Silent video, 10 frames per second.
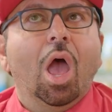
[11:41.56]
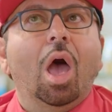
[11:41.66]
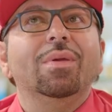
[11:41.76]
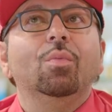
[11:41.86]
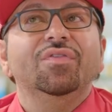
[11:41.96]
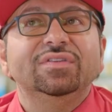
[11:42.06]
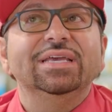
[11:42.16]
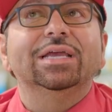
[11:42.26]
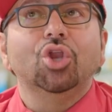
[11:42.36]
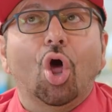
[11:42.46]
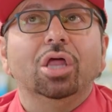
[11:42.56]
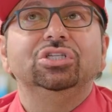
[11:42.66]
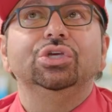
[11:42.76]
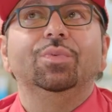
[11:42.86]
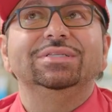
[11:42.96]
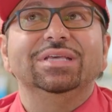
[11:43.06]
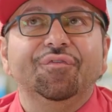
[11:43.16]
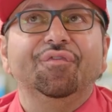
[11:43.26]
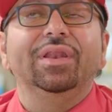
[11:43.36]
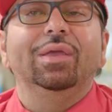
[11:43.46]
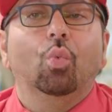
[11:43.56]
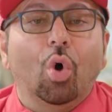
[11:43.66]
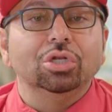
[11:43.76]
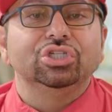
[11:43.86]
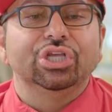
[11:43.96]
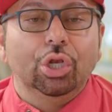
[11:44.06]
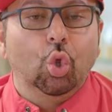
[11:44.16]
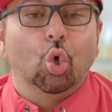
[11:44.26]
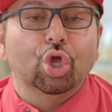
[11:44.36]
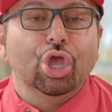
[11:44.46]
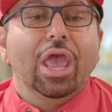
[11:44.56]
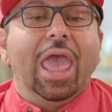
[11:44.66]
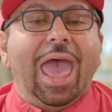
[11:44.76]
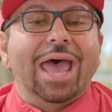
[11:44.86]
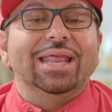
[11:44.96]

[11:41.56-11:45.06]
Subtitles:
I mean, with technology, we definitely want to look at